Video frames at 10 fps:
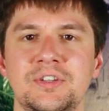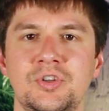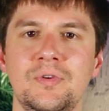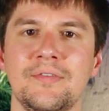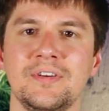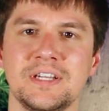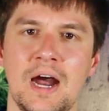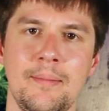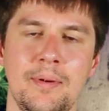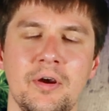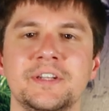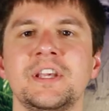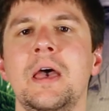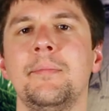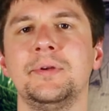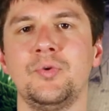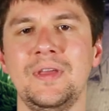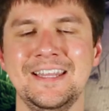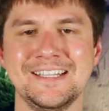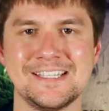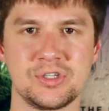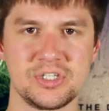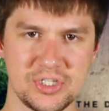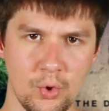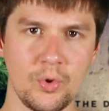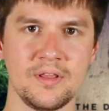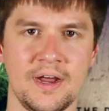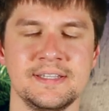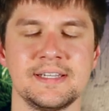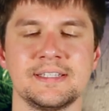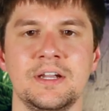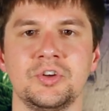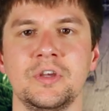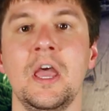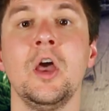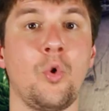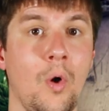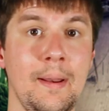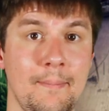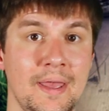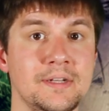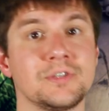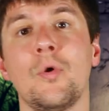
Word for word: these two different time periods, between these storylines essentially, quite a bit.